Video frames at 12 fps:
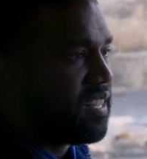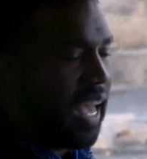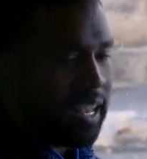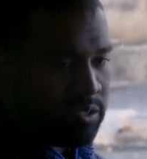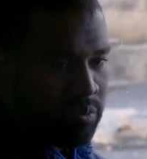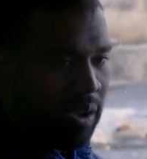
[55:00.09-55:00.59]

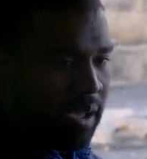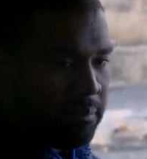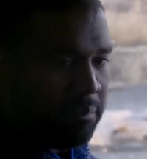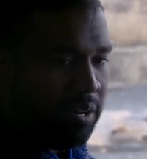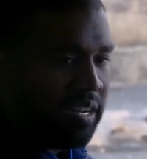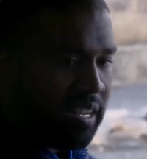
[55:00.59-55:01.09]
That's why
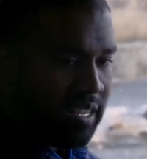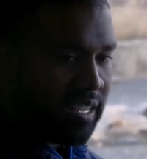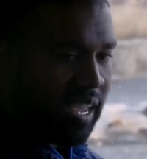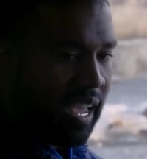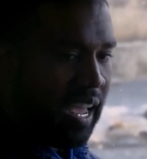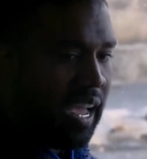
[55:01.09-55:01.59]
I'm
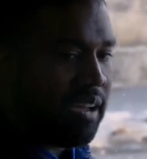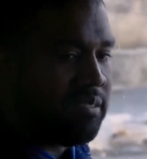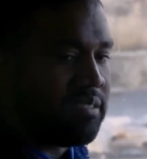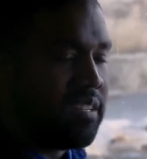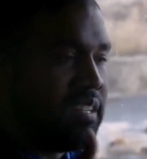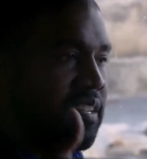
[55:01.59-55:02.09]
putting
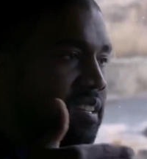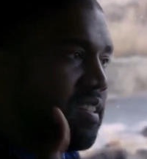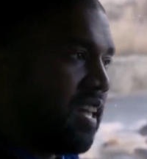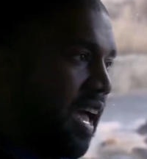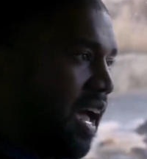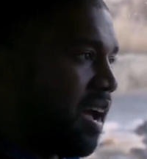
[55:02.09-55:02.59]
out
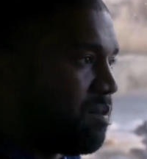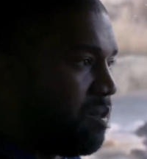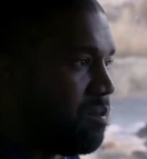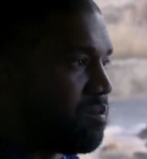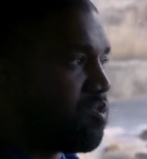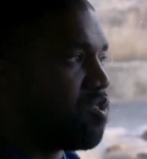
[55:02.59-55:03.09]
the
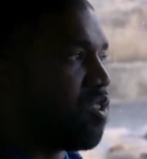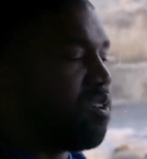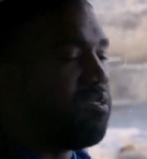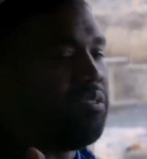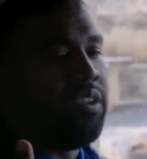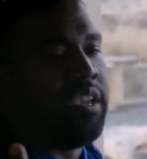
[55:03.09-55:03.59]
album.
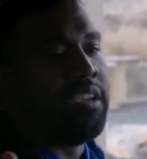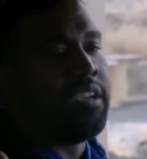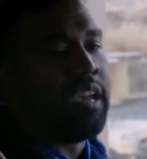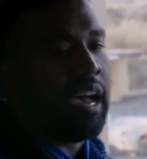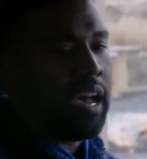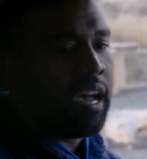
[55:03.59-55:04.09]

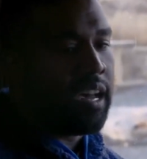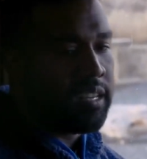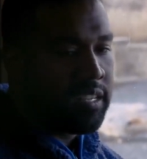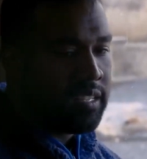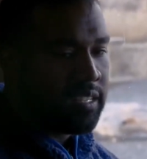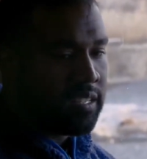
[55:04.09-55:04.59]
Serving
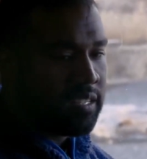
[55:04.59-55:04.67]
God